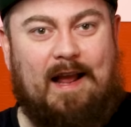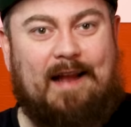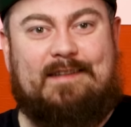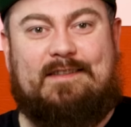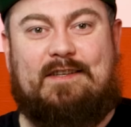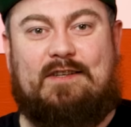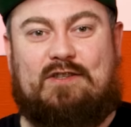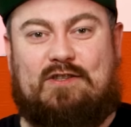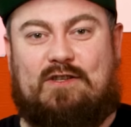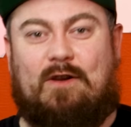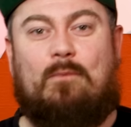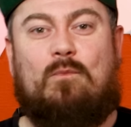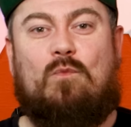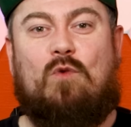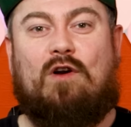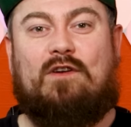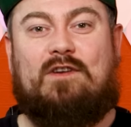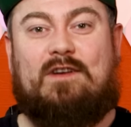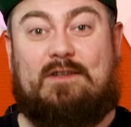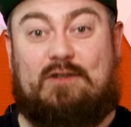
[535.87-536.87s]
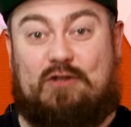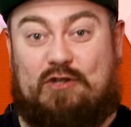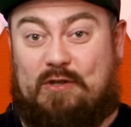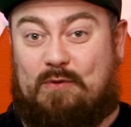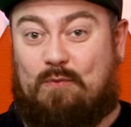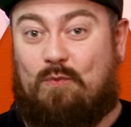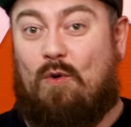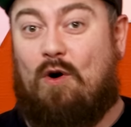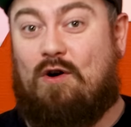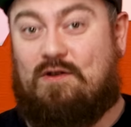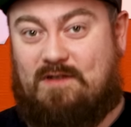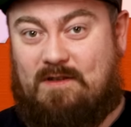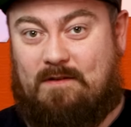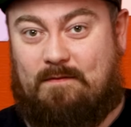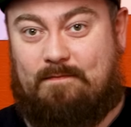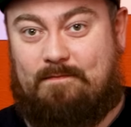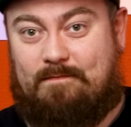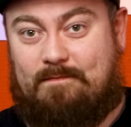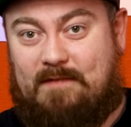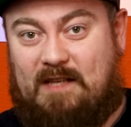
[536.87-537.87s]
into someone she
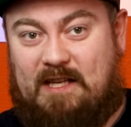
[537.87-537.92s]
wasn't.